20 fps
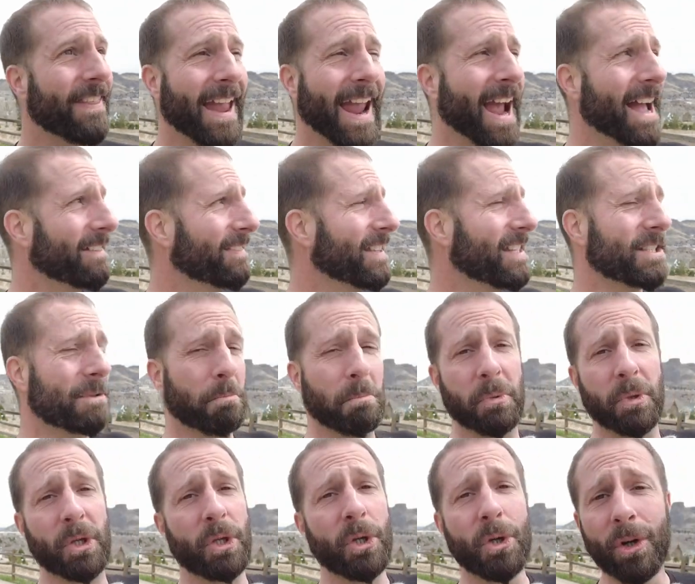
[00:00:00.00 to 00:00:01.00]
They had this
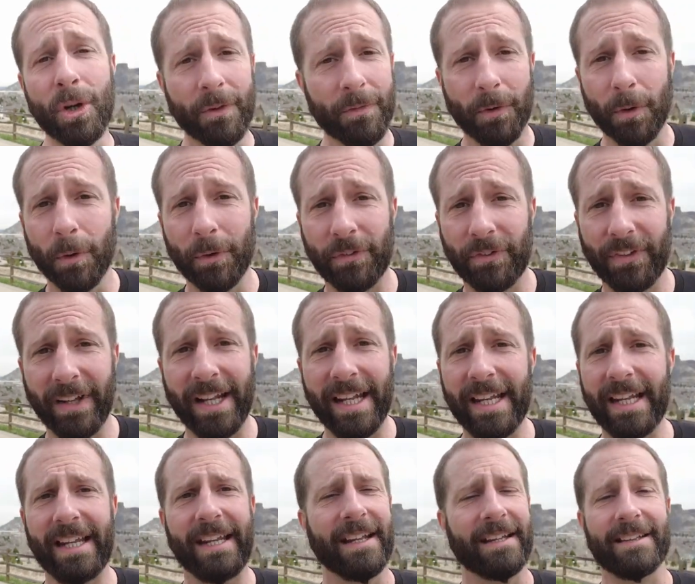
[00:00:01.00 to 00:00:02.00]
beautiful
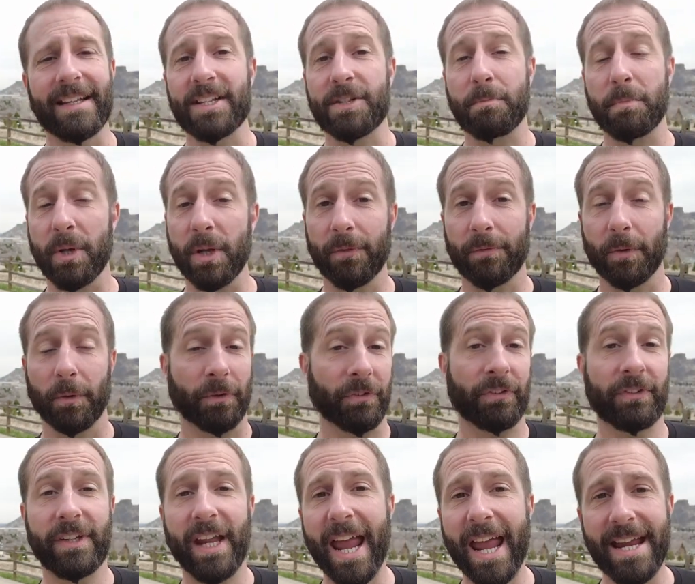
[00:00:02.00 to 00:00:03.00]
city and this beautiful
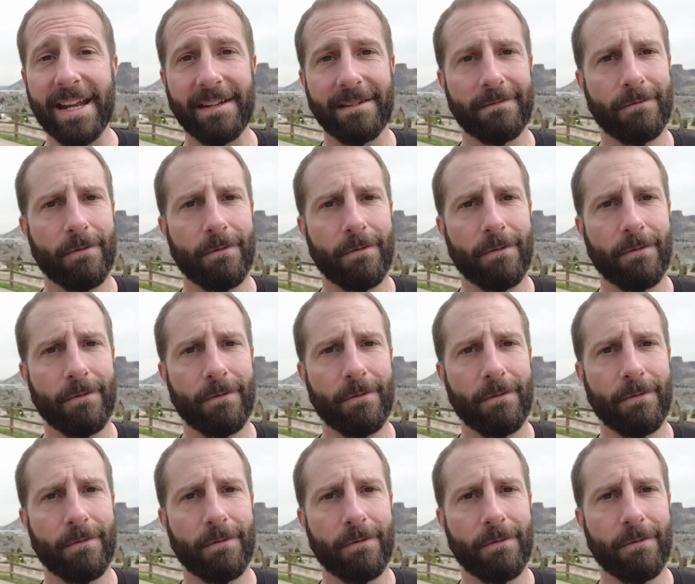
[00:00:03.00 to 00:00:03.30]
state